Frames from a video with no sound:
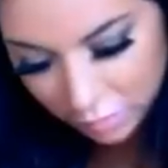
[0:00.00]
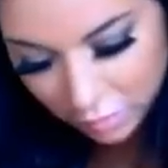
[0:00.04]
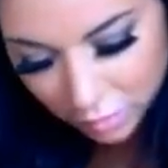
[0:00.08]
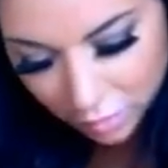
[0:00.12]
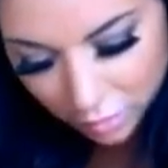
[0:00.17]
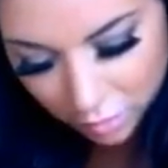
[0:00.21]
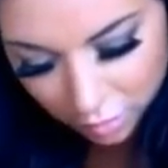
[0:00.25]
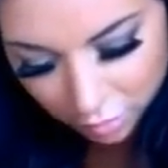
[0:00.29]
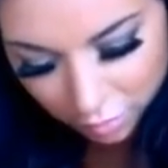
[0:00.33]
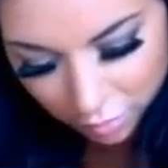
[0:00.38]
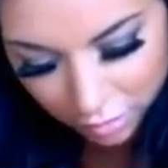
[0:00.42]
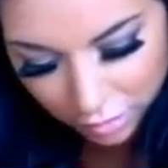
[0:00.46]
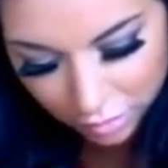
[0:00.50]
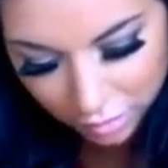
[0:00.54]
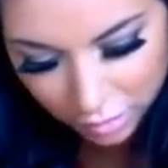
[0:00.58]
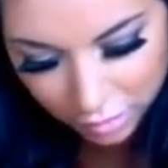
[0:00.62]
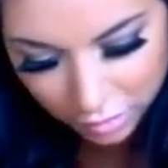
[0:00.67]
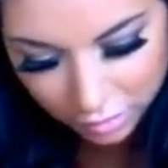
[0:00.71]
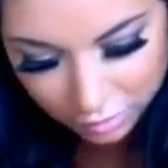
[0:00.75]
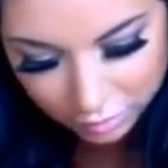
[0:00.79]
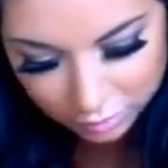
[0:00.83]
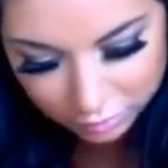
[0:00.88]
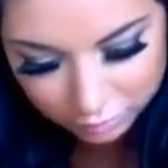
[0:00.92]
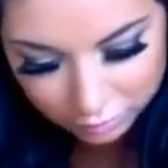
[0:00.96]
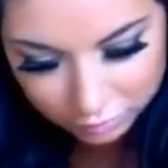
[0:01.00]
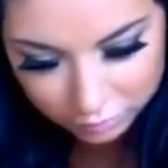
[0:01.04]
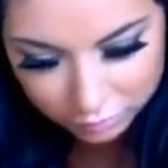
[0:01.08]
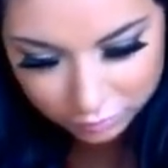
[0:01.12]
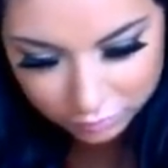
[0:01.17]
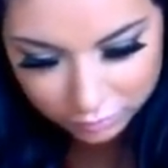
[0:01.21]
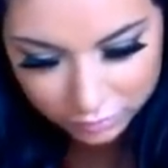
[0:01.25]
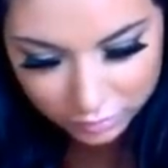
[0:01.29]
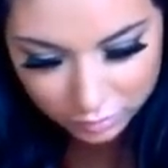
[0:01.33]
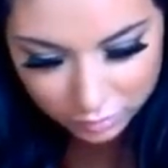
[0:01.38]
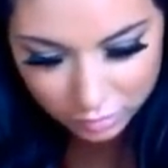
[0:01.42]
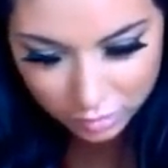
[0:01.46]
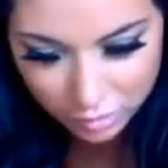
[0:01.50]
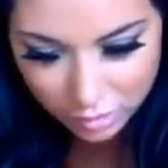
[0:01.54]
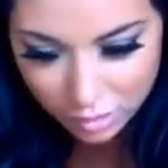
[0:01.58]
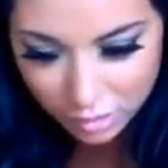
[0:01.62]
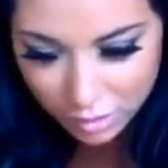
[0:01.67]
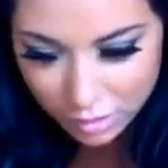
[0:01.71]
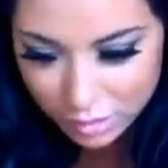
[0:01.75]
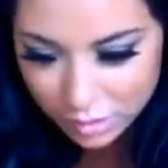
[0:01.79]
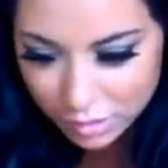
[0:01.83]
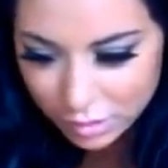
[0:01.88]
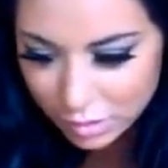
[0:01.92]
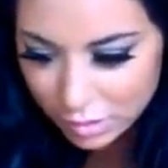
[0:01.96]
Mascara, where
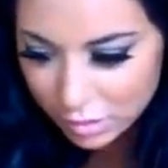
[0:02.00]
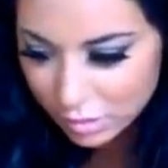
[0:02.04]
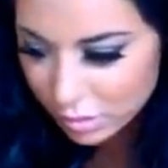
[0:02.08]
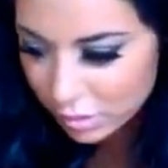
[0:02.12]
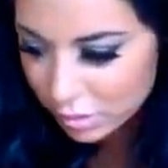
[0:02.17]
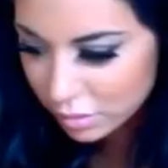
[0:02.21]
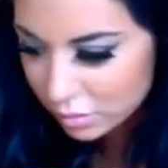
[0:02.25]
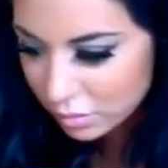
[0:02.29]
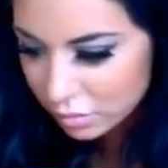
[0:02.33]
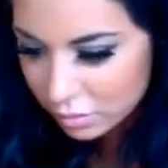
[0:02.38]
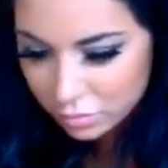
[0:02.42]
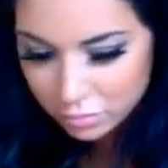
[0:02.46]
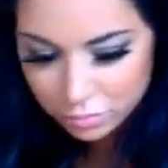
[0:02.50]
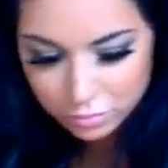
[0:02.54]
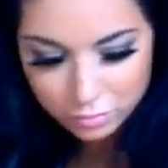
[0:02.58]
are you?